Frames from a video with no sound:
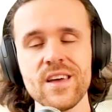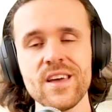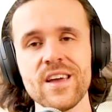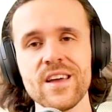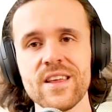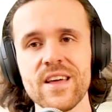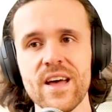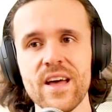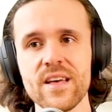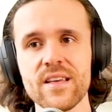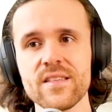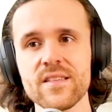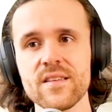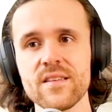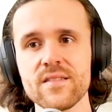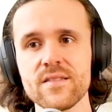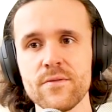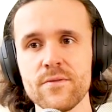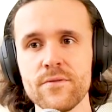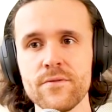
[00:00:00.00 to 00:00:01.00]
It has
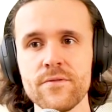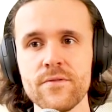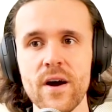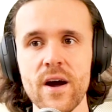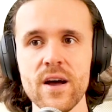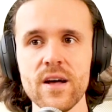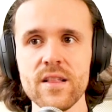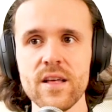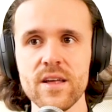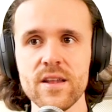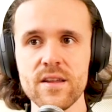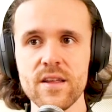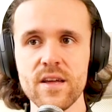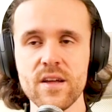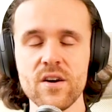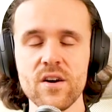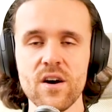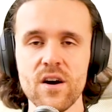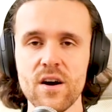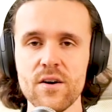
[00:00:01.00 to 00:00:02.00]
the file
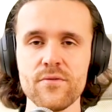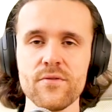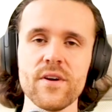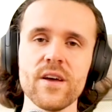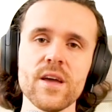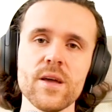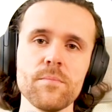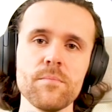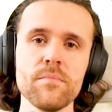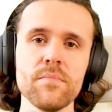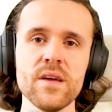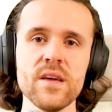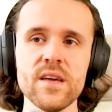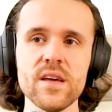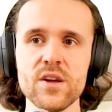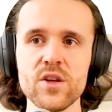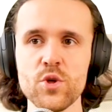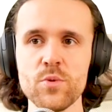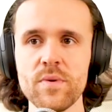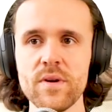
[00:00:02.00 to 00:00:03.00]
ending of a
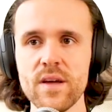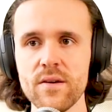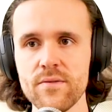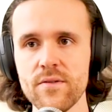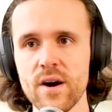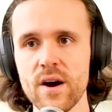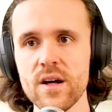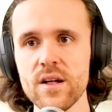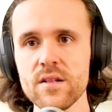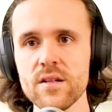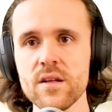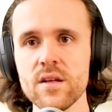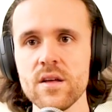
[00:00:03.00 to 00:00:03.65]
PHP file,